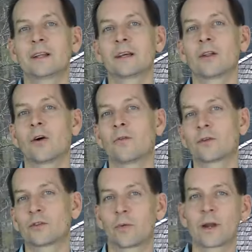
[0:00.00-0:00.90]
little
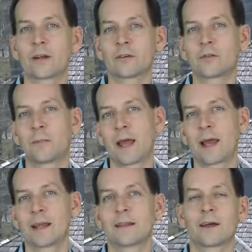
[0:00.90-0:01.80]
over 20-year
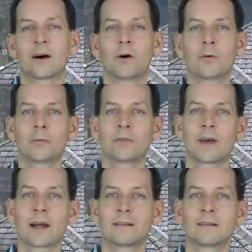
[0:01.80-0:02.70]
span, the home
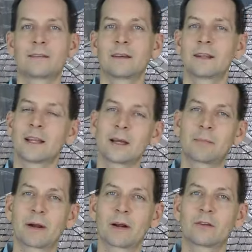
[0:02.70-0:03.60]
sizes in
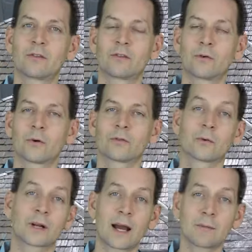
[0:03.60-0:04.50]
Lake Barrington Shores,
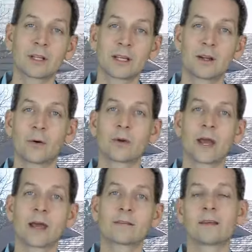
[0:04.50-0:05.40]
or commonly known
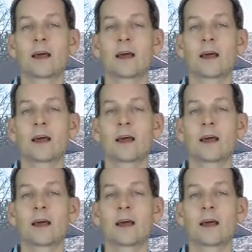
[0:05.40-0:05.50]
as